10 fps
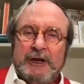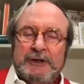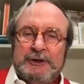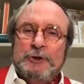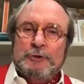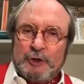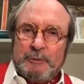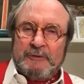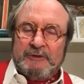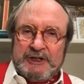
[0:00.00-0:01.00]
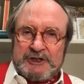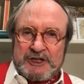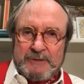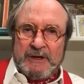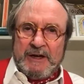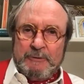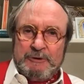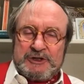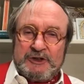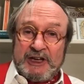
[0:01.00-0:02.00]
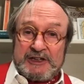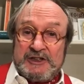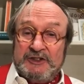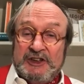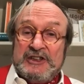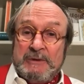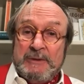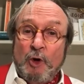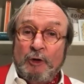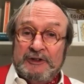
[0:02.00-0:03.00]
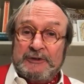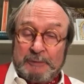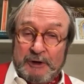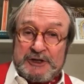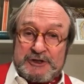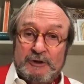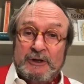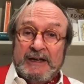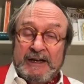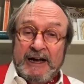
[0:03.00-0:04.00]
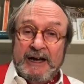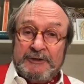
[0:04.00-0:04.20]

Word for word: a new group of leadership, which is actually seen to be more inspirational uh,